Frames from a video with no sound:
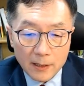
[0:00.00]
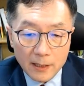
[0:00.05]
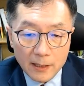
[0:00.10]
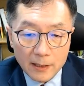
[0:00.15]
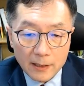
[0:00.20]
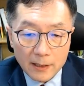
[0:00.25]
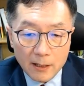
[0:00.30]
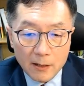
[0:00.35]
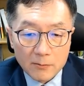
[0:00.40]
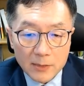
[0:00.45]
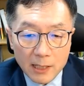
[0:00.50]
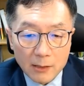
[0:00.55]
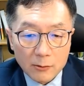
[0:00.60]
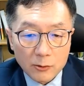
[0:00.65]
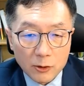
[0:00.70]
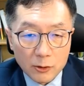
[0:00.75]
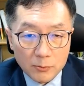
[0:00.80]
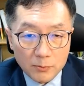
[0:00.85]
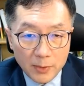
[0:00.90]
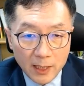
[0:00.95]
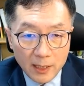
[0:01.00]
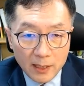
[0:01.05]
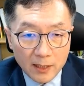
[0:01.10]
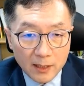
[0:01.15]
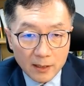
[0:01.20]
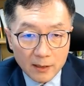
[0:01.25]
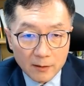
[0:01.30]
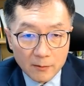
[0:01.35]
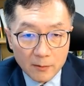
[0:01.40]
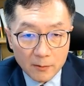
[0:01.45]
it comes out to
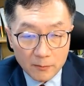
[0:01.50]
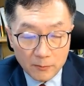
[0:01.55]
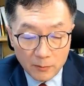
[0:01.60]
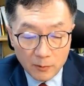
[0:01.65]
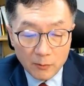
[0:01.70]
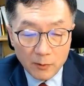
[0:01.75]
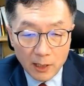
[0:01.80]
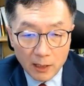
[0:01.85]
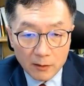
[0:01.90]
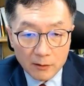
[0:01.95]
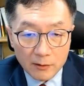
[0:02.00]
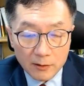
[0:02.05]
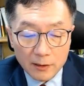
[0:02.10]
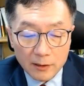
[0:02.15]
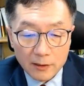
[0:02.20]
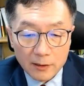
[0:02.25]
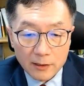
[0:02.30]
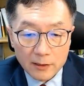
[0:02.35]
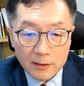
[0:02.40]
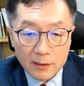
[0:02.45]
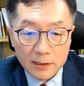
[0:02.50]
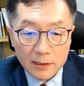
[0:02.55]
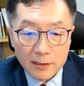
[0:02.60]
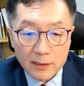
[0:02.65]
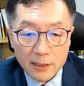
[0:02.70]
be, well, this is